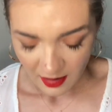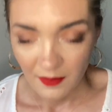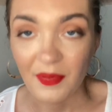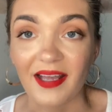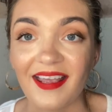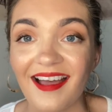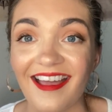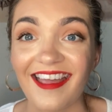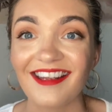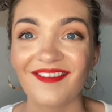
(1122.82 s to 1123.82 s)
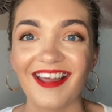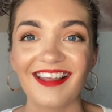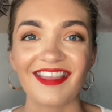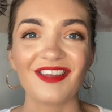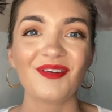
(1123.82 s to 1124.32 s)
But yeah, anyway,
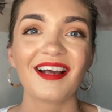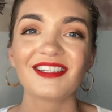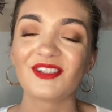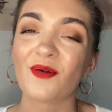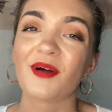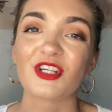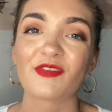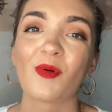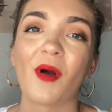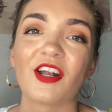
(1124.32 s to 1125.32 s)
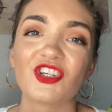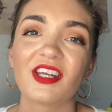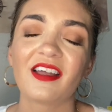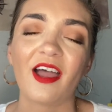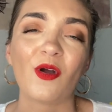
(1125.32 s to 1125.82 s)
thank you guys so much for
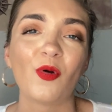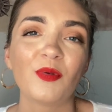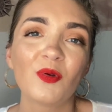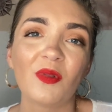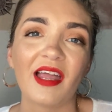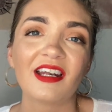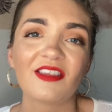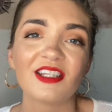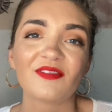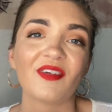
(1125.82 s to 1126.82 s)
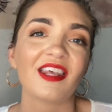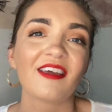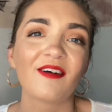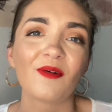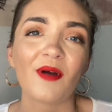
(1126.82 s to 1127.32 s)
watching. I hope you liked this
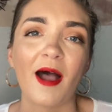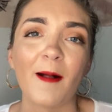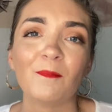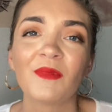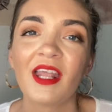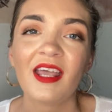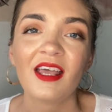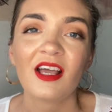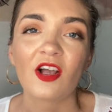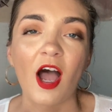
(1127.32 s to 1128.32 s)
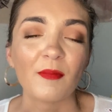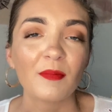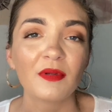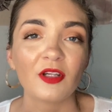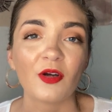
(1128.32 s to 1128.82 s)
video. Comment
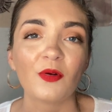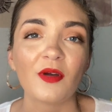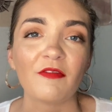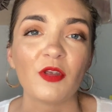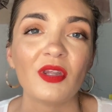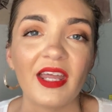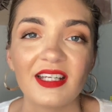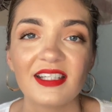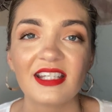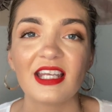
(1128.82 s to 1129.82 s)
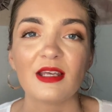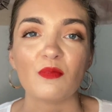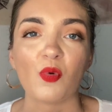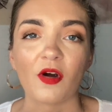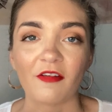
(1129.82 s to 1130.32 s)
below if you'd like to see
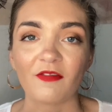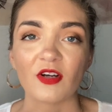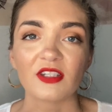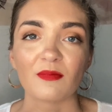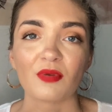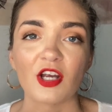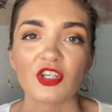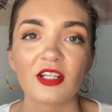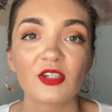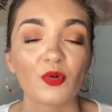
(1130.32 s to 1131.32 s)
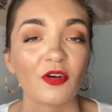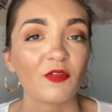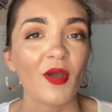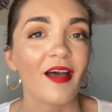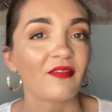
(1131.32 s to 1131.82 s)
more first impressions or if you
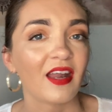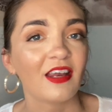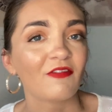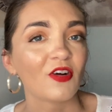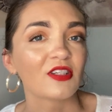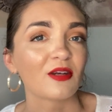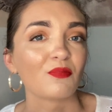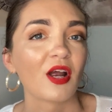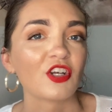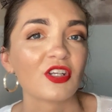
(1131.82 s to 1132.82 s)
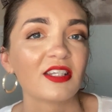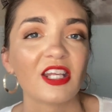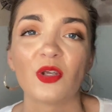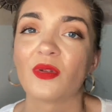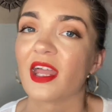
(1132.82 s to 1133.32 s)
have any first impressions
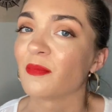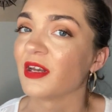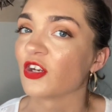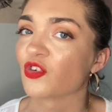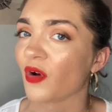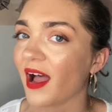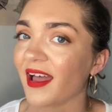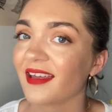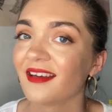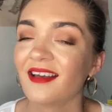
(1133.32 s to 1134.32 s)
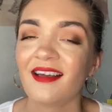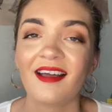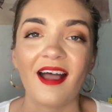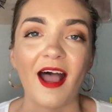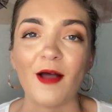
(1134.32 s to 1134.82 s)
that you'd like me to try.
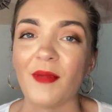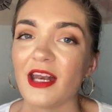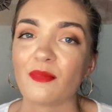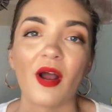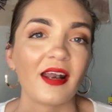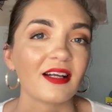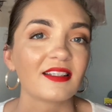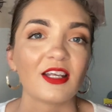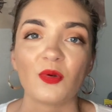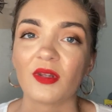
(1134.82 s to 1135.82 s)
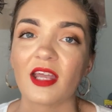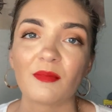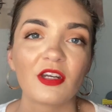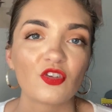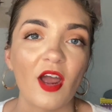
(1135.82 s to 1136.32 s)
Any products that you would like
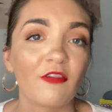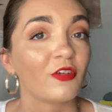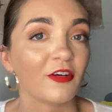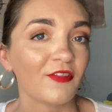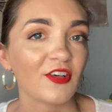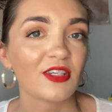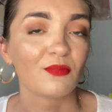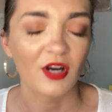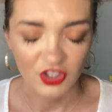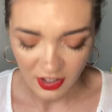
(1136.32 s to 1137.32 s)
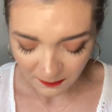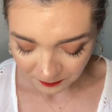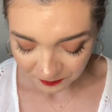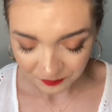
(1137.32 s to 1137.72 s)
me to try for a first impression,